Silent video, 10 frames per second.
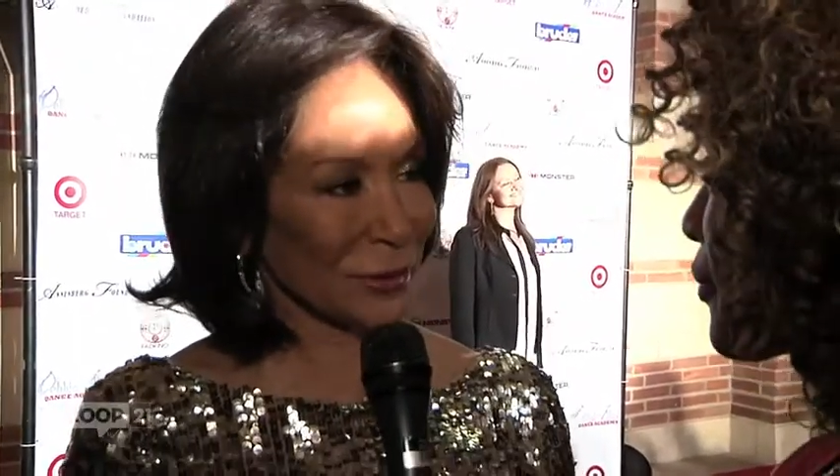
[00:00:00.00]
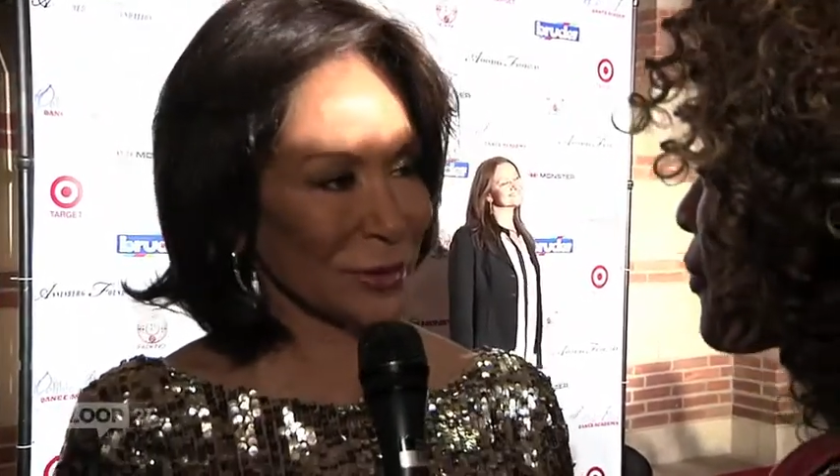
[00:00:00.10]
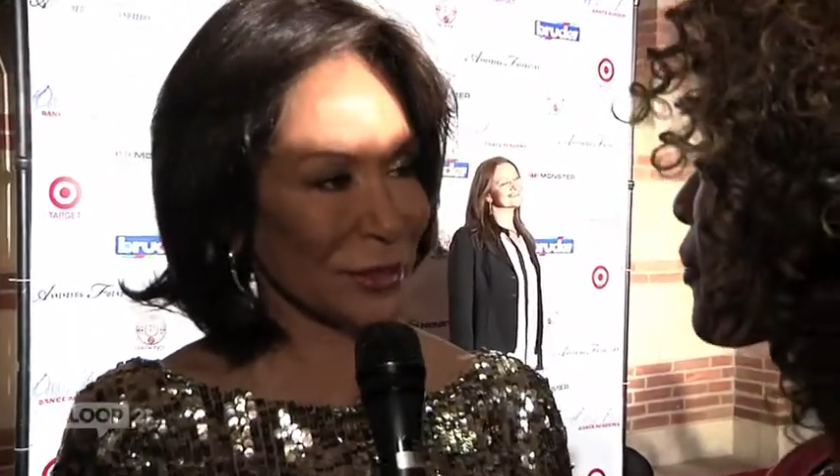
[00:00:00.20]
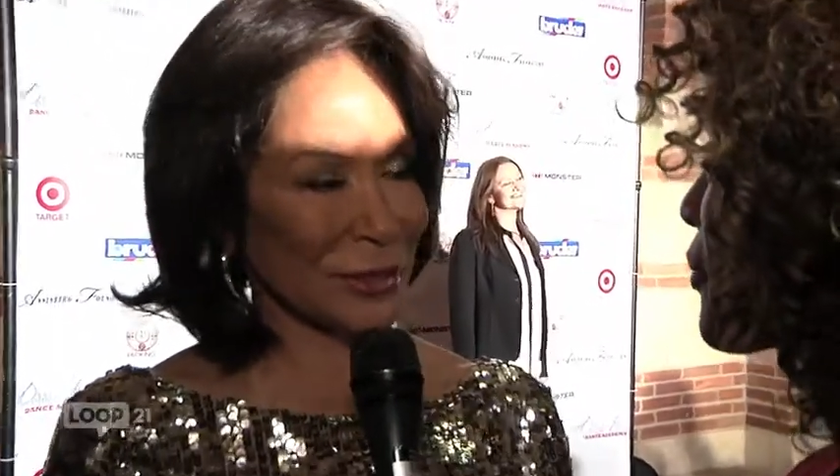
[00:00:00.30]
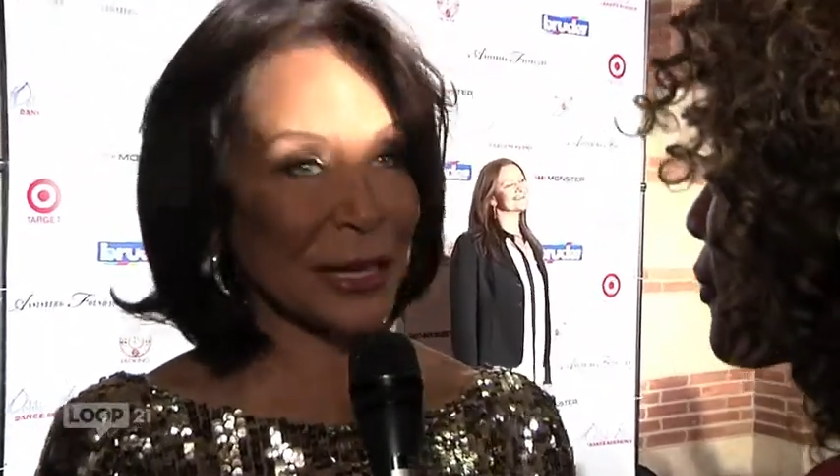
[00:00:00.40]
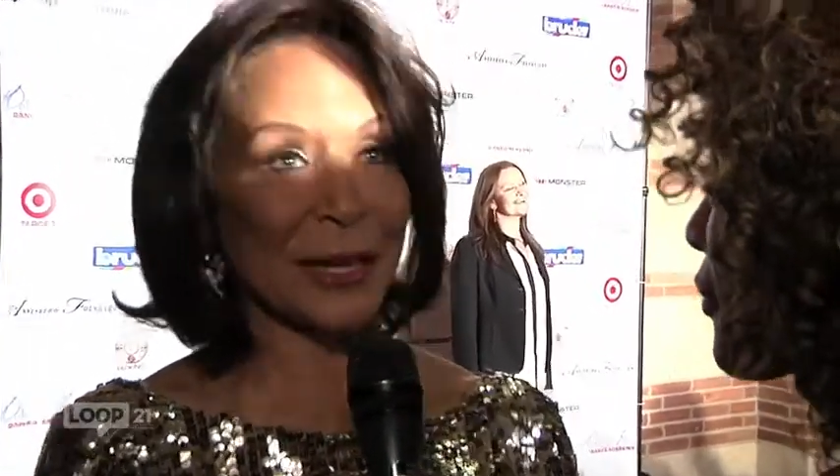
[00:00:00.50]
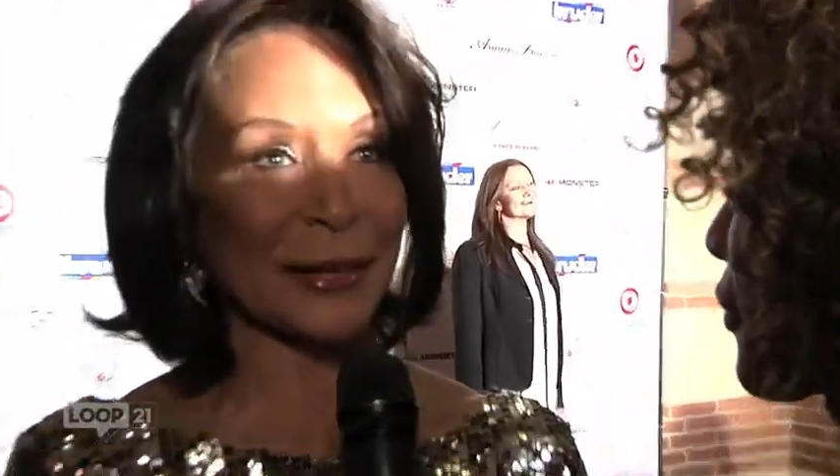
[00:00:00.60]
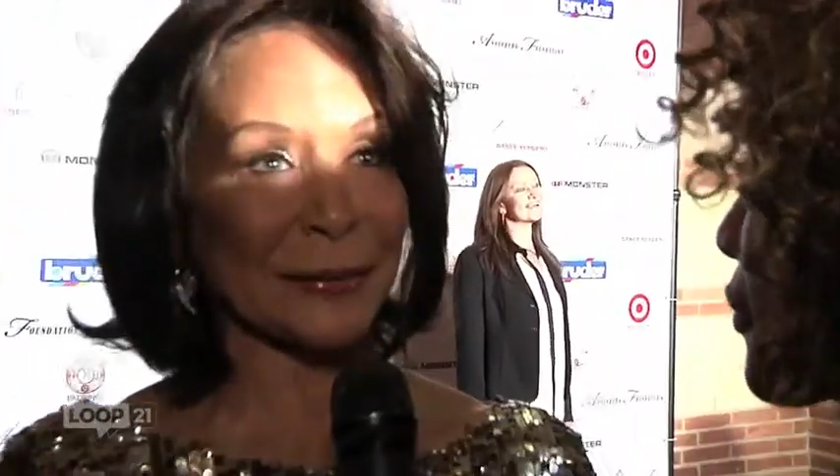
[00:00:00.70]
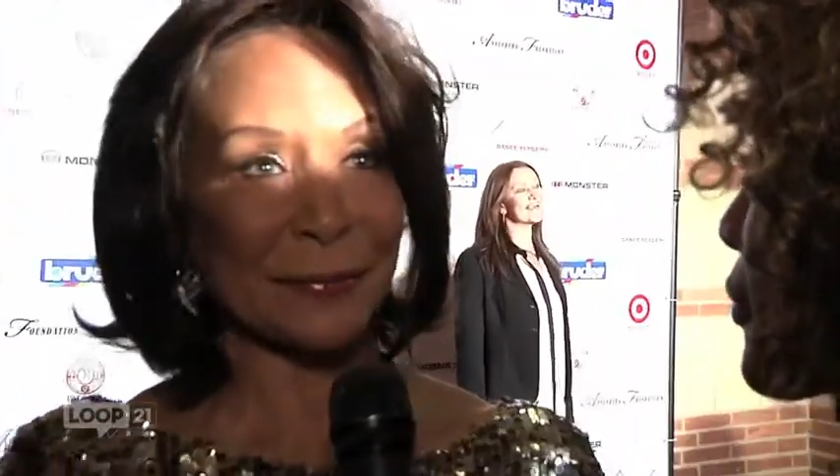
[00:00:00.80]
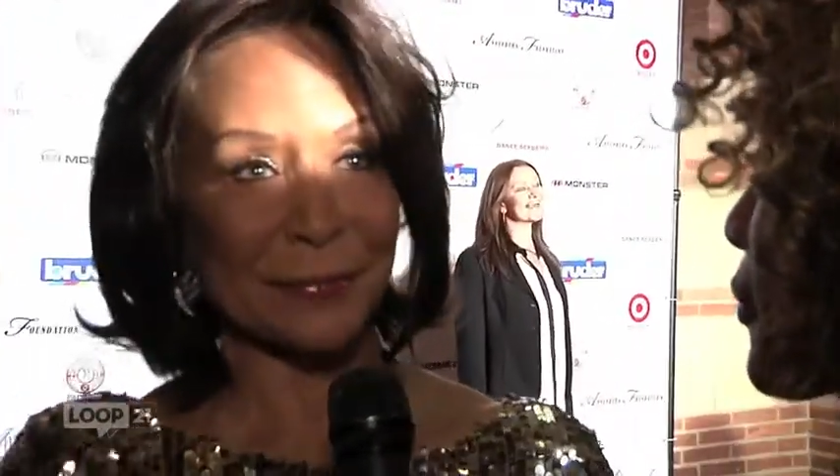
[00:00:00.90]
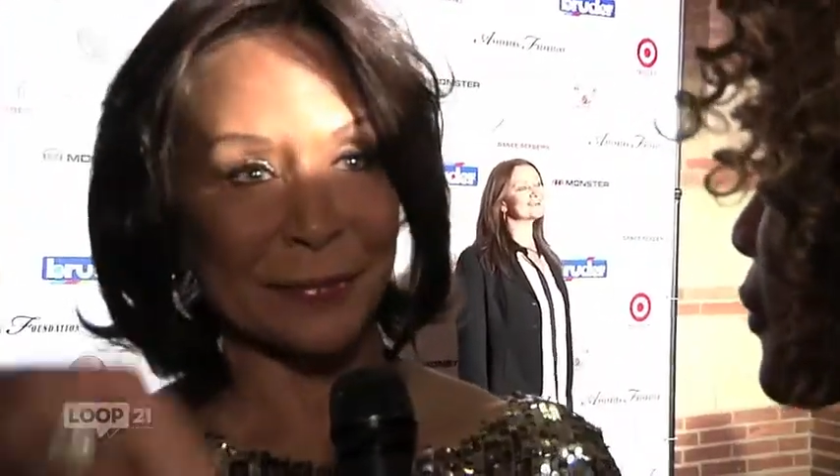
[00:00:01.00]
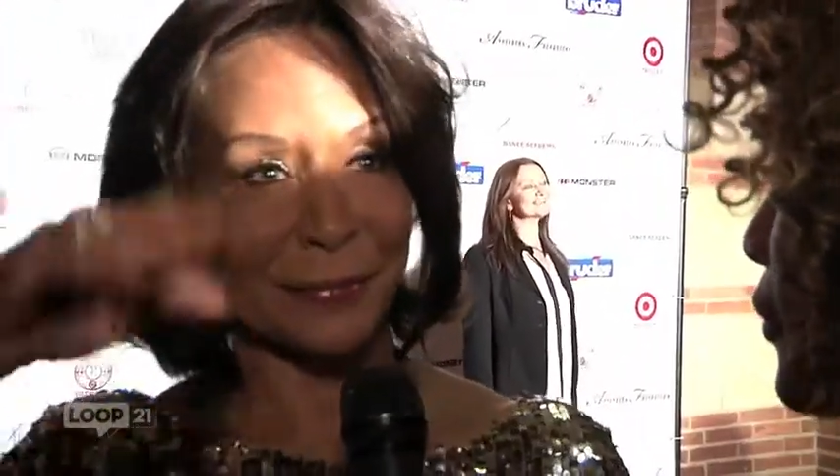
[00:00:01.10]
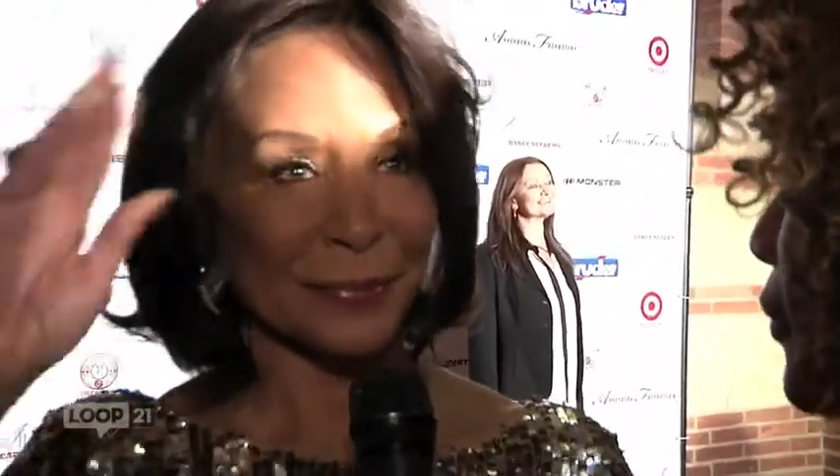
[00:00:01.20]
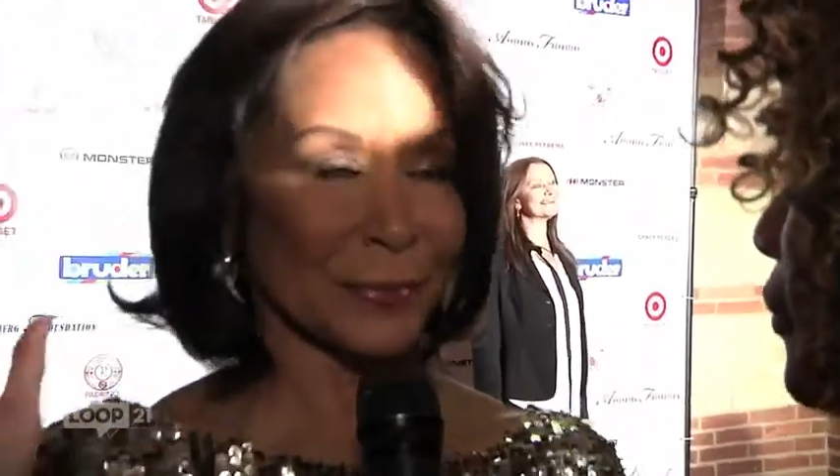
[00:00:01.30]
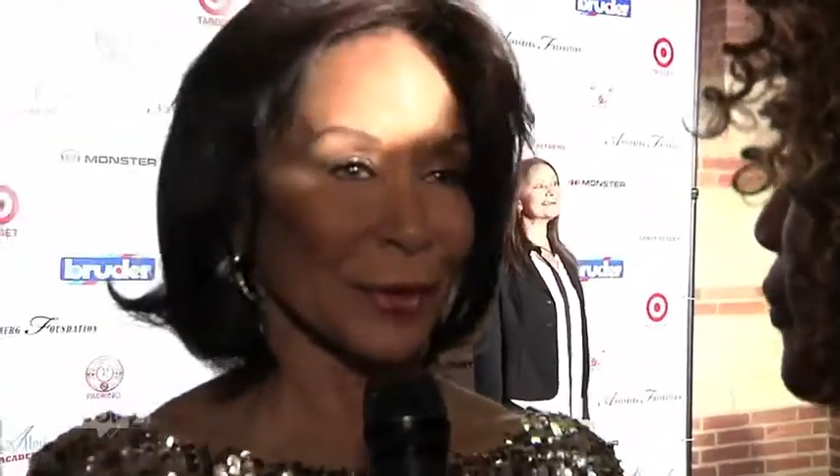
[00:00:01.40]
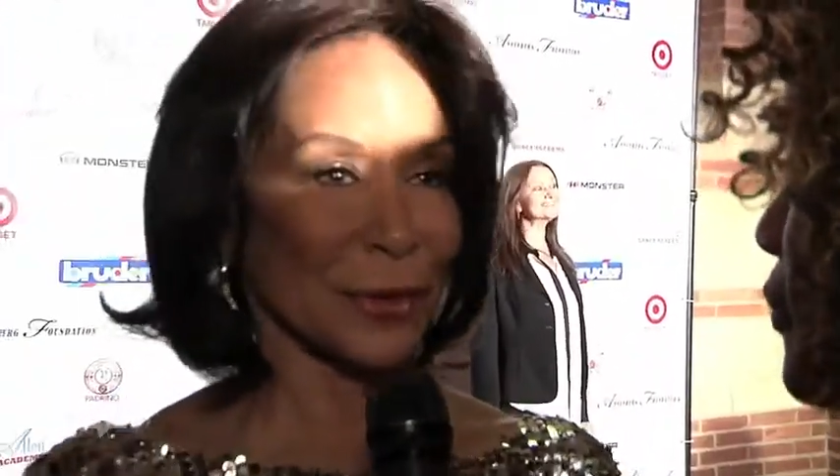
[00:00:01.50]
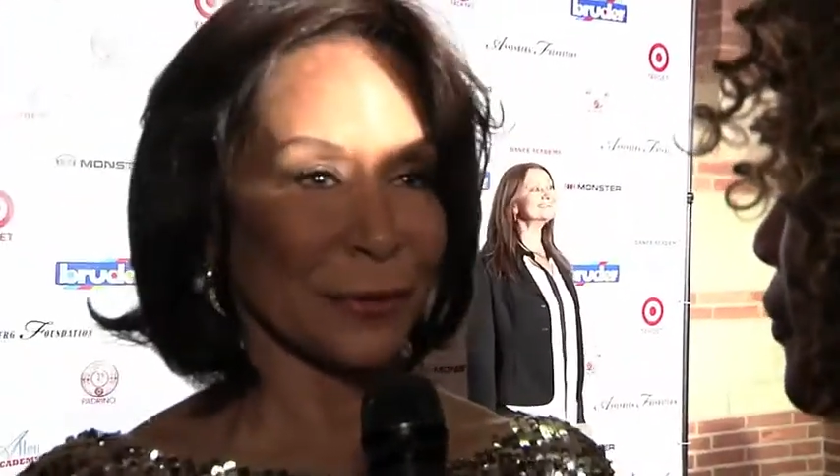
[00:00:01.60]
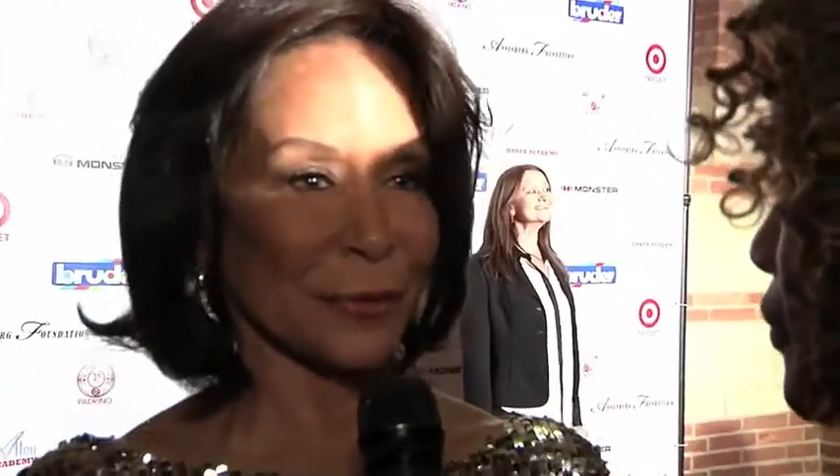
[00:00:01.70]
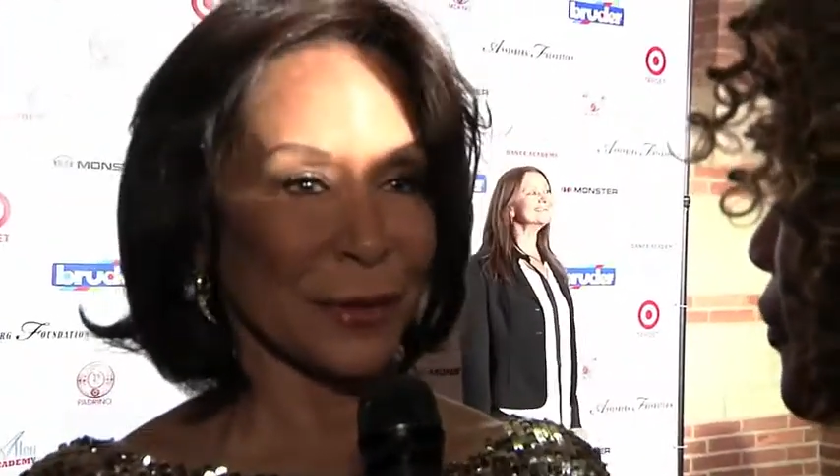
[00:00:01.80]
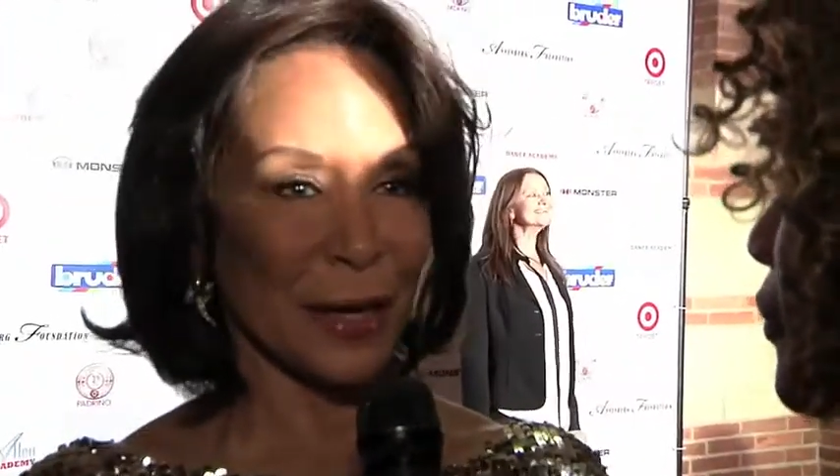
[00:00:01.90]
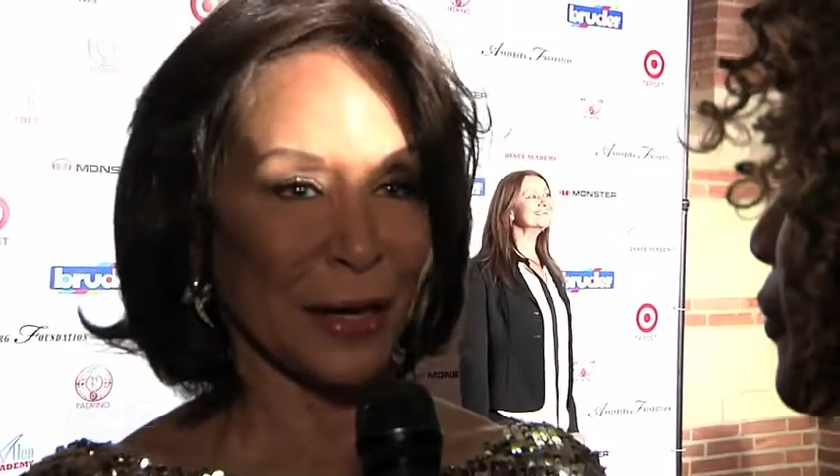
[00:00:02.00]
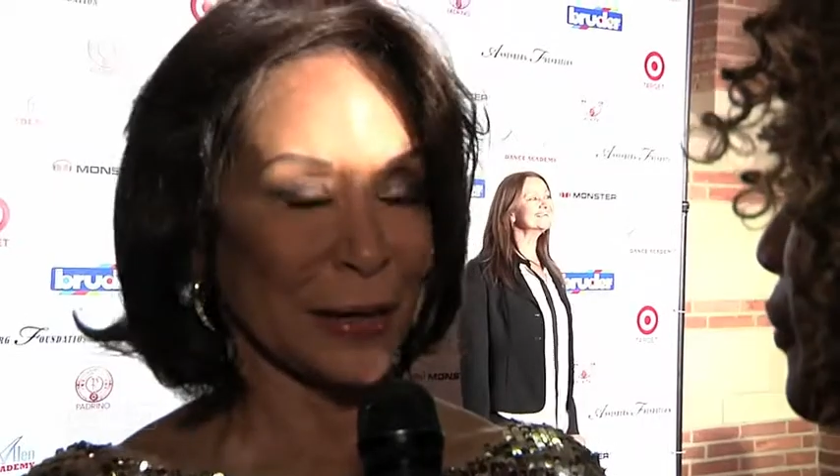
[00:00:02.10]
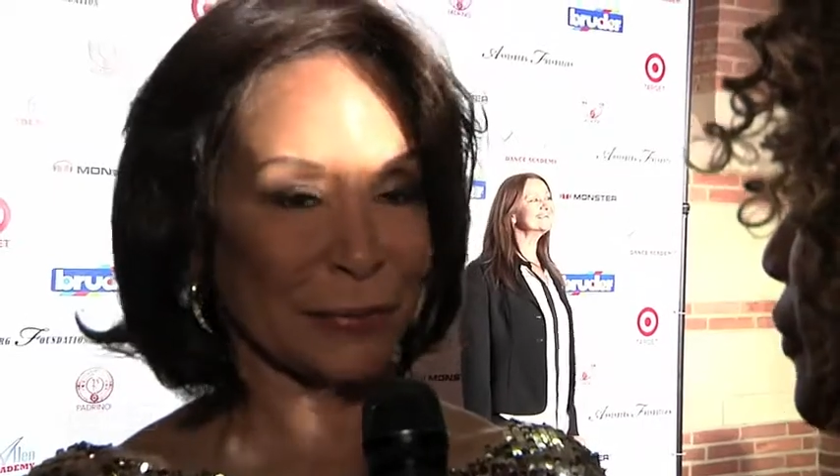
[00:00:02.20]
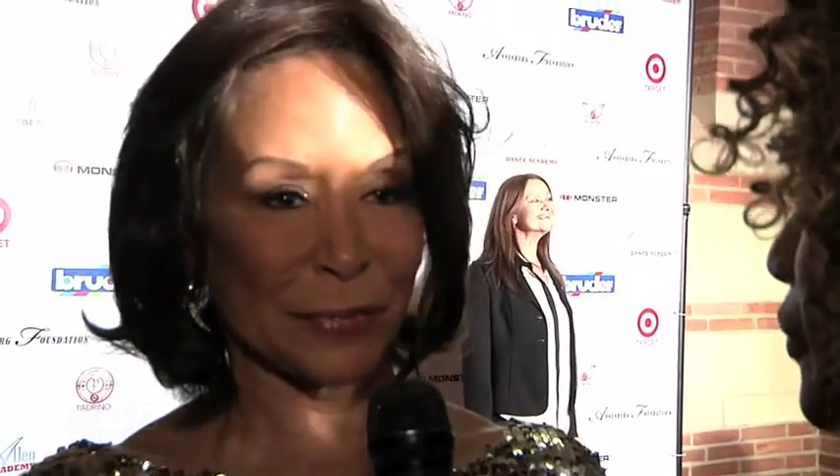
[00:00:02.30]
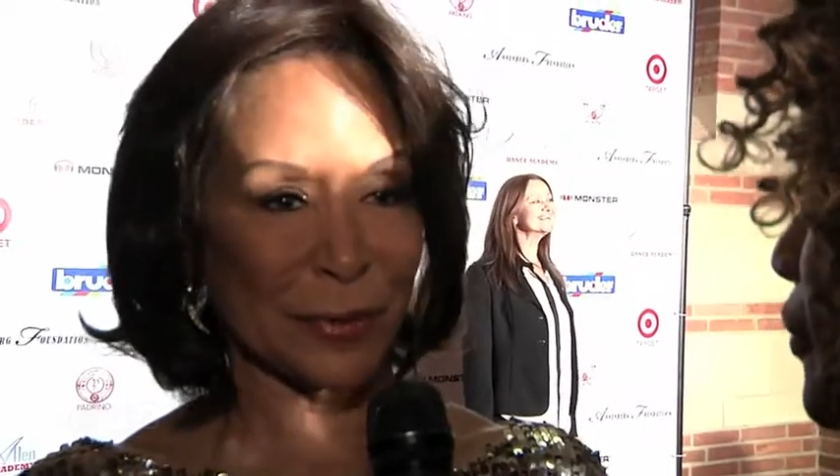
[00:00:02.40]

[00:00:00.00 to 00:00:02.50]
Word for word: Just like um,